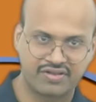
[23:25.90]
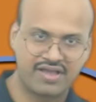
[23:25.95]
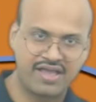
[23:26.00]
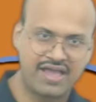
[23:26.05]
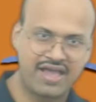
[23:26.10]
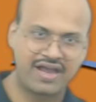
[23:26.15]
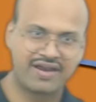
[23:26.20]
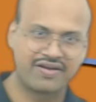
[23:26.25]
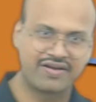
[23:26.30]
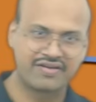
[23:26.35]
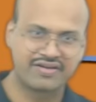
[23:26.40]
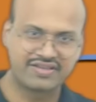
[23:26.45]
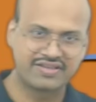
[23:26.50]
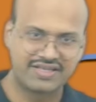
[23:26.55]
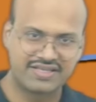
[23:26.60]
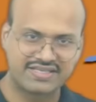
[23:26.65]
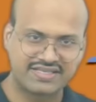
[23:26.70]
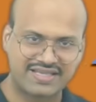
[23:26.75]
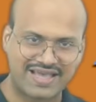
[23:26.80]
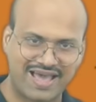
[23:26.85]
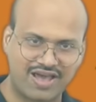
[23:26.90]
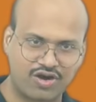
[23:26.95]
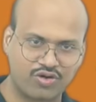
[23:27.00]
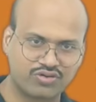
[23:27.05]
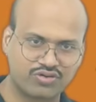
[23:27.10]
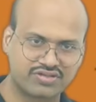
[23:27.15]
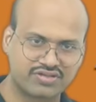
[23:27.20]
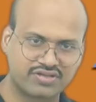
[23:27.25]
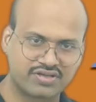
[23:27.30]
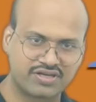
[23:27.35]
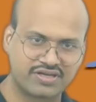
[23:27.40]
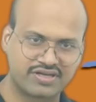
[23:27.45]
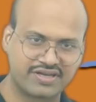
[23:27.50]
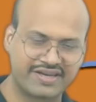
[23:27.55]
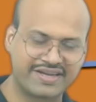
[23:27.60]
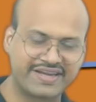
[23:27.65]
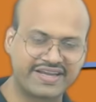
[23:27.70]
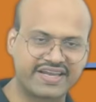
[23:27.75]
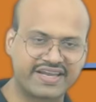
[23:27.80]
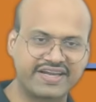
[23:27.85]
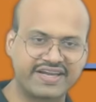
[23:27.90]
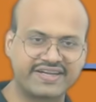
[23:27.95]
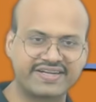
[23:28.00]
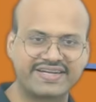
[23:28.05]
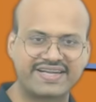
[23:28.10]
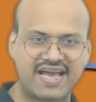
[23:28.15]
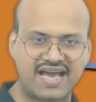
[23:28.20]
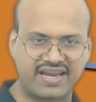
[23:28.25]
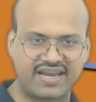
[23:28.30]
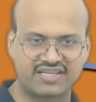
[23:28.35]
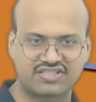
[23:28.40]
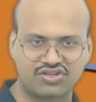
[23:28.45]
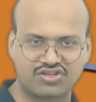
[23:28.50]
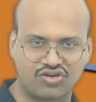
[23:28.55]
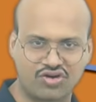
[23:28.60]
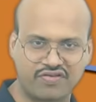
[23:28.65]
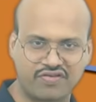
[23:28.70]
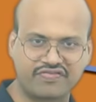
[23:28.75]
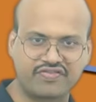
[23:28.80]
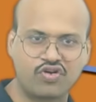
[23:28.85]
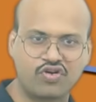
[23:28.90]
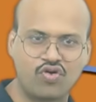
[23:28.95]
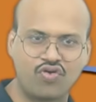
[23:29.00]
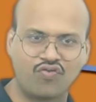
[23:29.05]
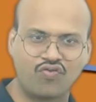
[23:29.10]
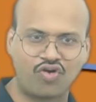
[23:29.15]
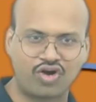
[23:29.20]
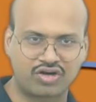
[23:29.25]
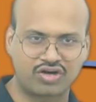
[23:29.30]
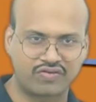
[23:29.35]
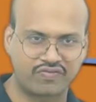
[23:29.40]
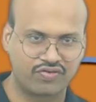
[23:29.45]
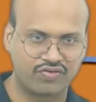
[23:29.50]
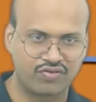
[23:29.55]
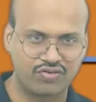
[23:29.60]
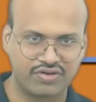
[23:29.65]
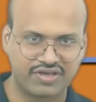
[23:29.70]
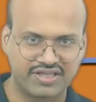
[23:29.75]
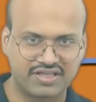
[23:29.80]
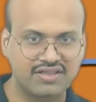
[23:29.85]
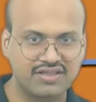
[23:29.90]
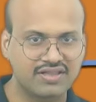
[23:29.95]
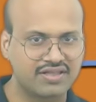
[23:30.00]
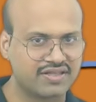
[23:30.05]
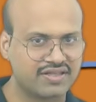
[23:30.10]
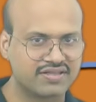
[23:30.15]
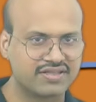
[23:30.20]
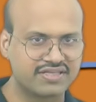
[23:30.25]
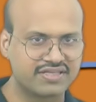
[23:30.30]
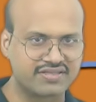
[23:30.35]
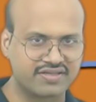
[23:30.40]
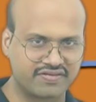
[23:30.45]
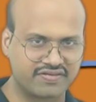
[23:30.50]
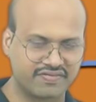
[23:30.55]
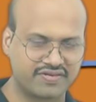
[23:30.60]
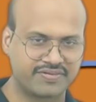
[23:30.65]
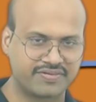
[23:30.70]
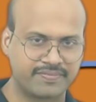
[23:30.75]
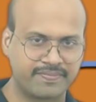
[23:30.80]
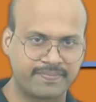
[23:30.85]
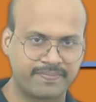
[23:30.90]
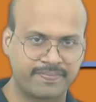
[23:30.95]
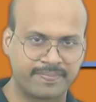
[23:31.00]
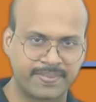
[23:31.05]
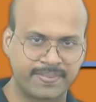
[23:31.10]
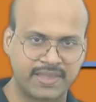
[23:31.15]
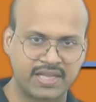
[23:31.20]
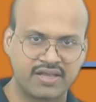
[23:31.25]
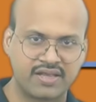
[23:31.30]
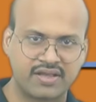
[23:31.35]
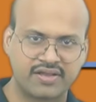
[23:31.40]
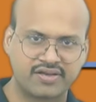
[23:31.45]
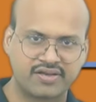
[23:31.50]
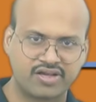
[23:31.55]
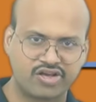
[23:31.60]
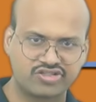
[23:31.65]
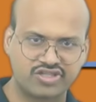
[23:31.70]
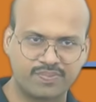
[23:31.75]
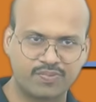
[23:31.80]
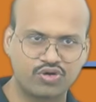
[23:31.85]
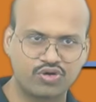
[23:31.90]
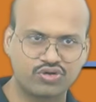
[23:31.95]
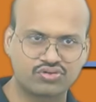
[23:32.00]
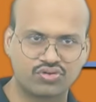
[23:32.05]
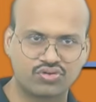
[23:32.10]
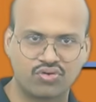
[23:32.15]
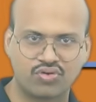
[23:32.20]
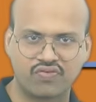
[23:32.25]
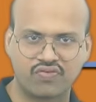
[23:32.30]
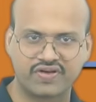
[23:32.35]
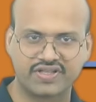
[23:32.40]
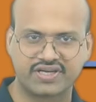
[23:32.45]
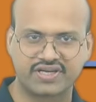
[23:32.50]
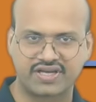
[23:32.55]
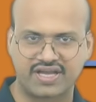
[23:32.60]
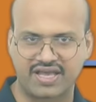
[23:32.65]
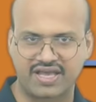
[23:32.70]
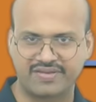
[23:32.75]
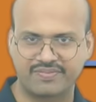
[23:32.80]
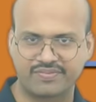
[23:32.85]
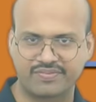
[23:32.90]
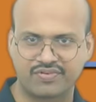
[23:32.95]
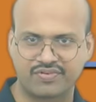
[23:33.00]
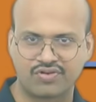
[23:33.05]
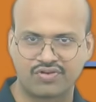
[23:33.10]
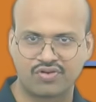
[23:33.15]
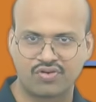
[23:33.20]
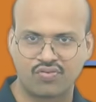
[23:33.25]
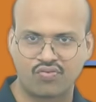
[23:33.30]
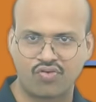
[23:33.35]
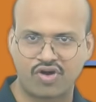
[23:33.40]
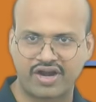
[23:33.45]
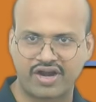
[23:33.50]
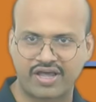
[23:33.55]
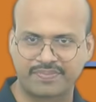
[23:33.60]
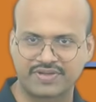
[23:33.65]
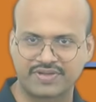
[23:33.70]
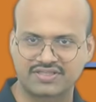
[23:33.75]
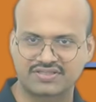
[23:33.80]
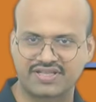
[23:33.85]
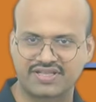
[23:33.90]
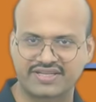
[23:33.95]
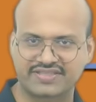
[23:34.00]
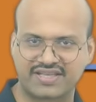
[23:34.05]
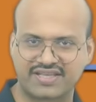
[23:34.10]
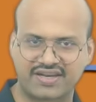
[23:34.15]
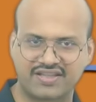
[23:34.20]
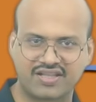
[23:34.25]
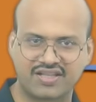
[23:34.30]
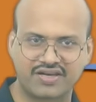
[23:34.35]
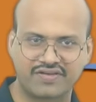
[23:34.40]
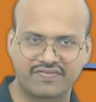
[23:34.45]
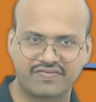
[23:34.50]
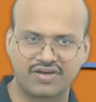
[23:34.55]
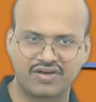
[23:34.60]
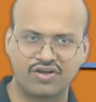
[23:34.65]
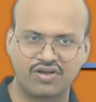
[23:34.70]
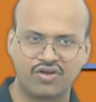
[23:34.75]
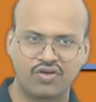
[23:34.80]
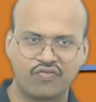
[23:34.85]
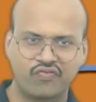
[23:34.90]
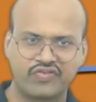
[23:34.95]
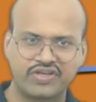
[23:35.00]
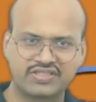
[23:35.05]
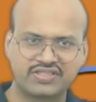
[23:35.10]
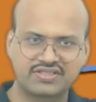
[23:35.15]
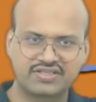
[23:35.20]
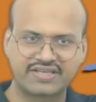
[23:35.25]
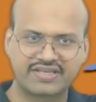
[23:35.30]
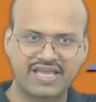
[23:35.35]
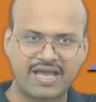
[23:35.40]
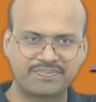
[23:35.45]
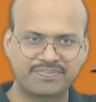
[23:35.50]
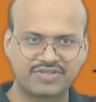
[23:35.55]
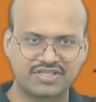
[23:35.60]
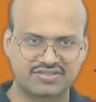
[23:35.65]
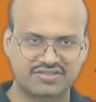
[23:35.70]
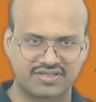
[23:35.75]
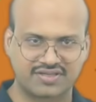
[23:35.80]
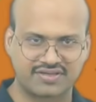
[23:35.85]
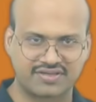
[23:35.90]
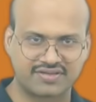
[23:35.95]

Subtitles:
and these arrows indicate the direction of water flow in this river. Now suppose over the time, what happens, there is another river which captures it.